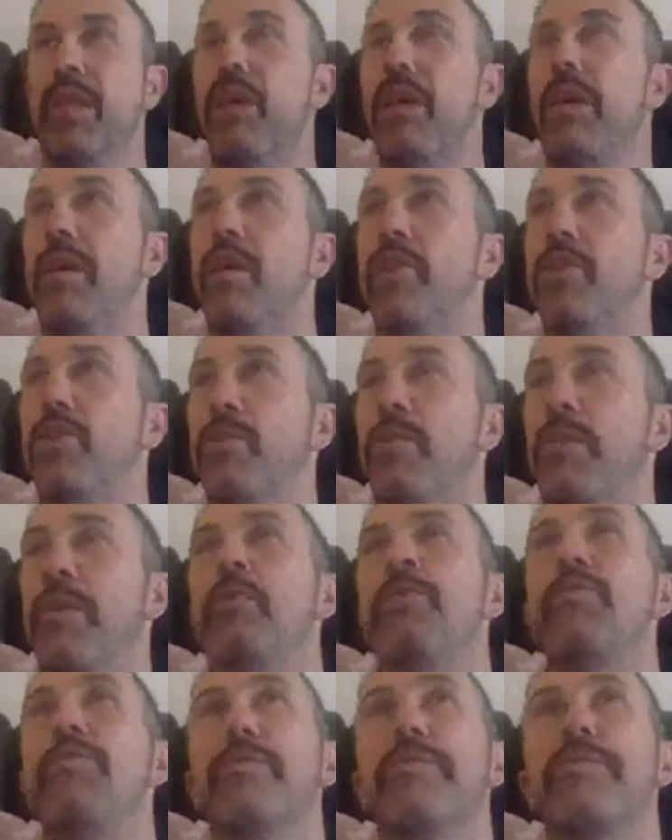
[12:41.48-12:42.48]
I
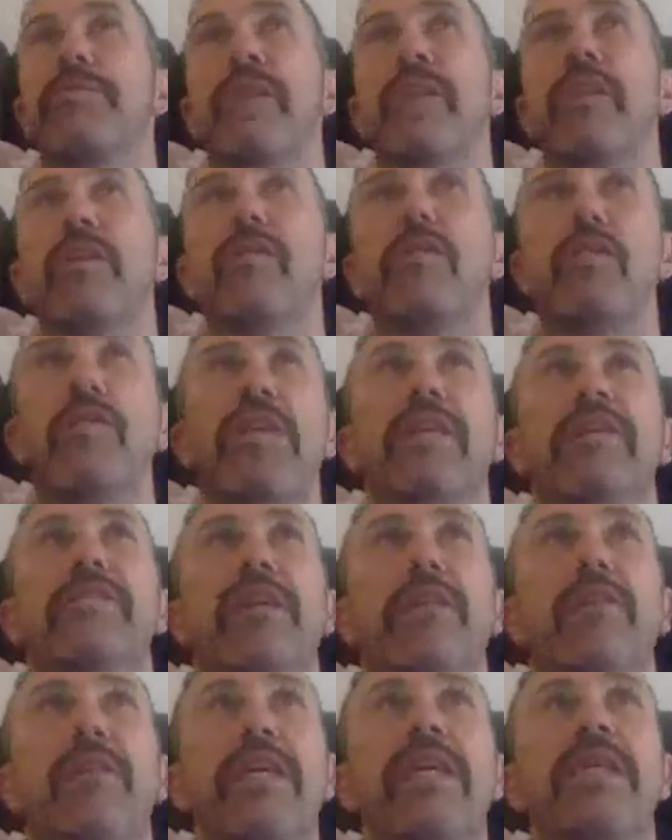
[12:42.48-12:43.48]
suppose, not
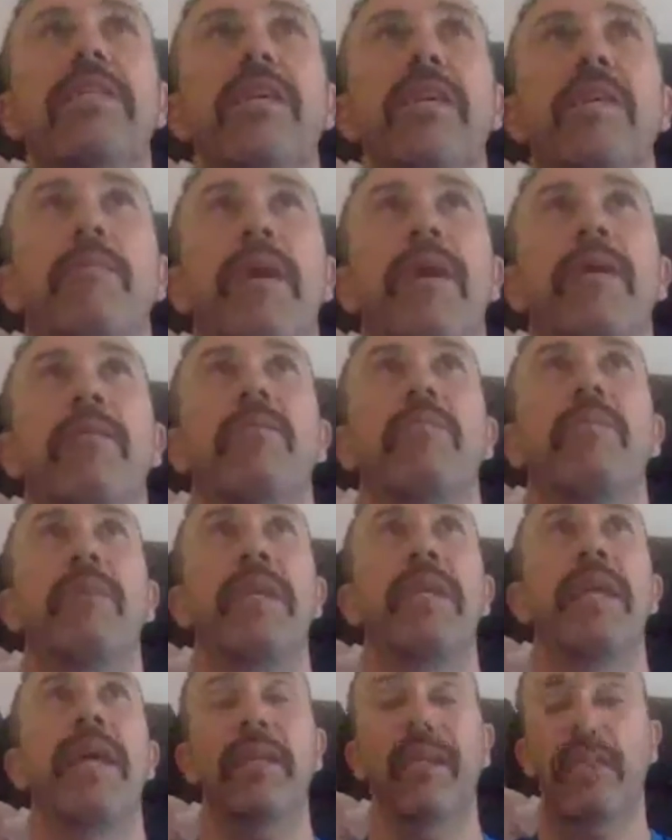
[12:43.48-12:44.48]
necessarily is it about
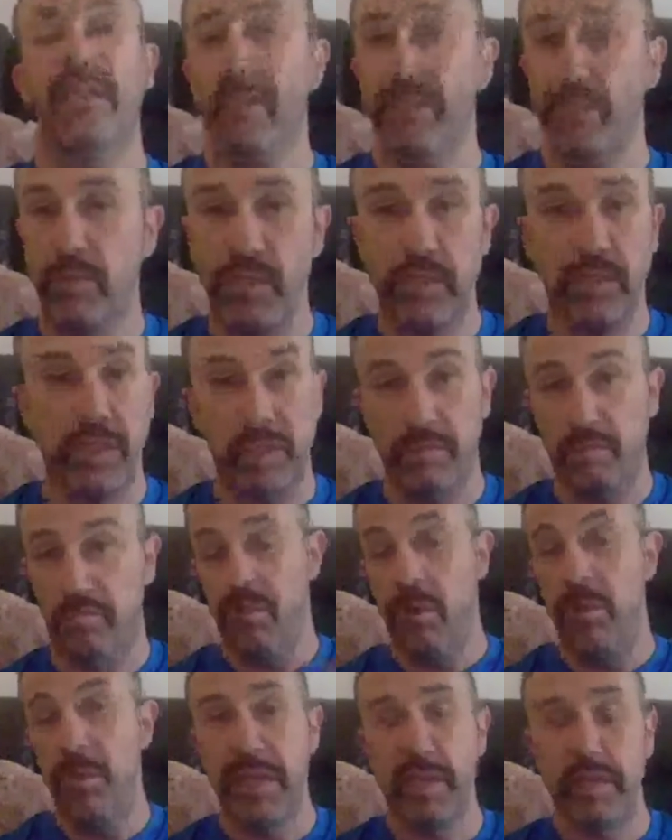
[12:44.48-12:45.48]
being active, which
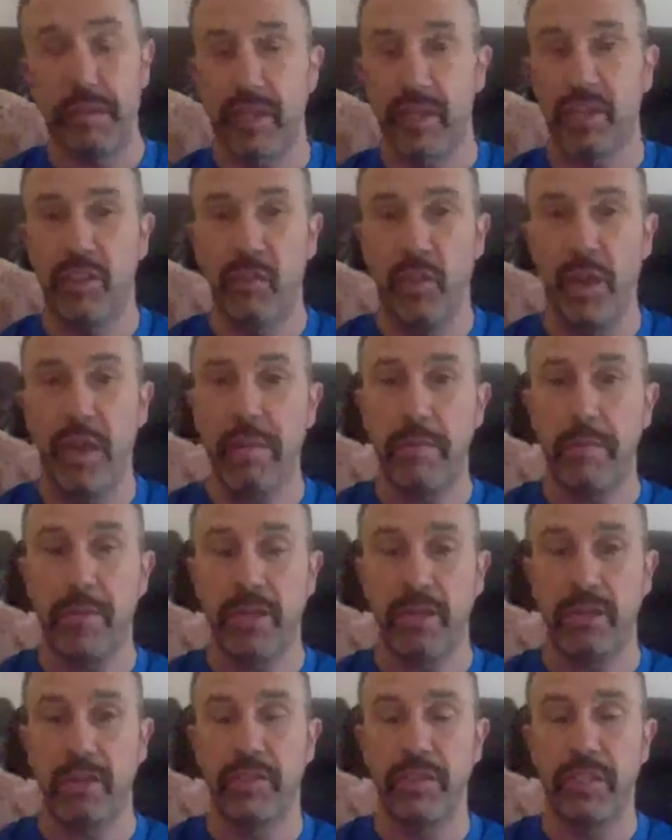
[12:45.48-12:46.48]
I mean, it's great
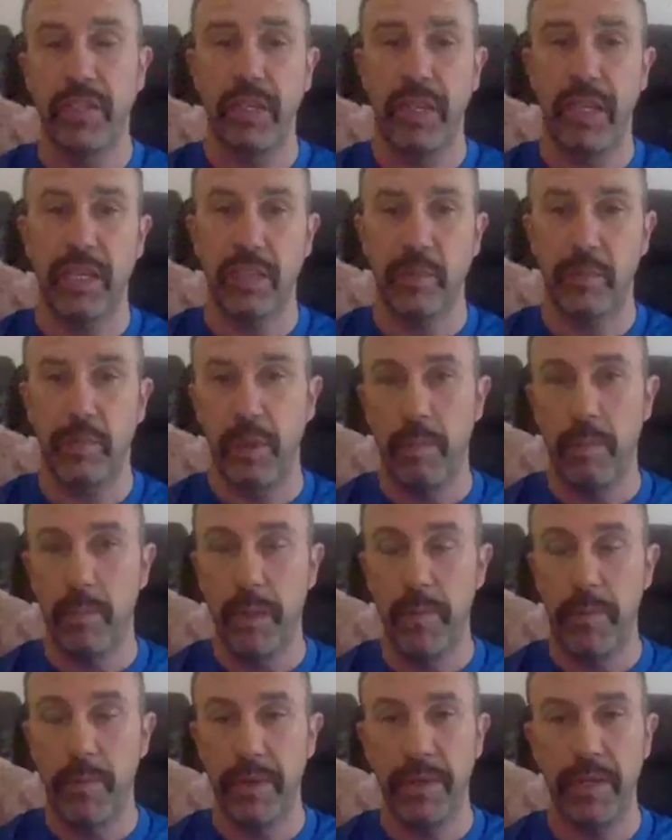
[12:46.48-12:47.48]
because obviously that gets the blood
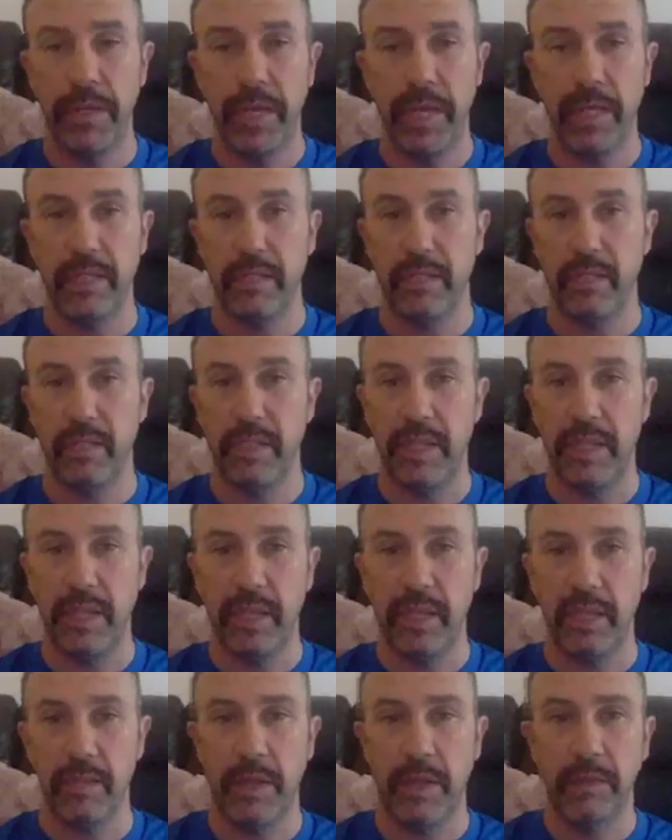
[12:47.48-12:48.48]
pumping and gets us
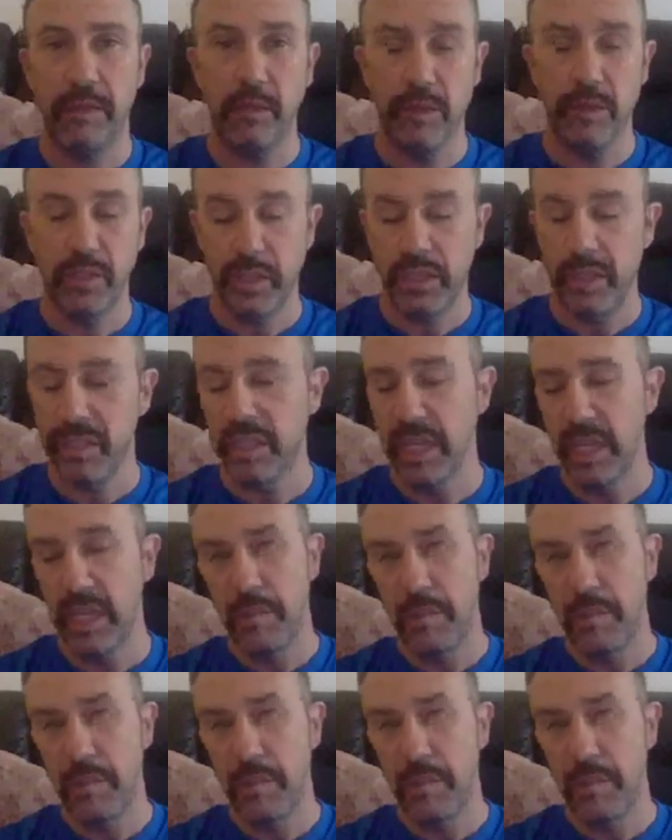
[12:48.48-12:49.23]
thinking about those things,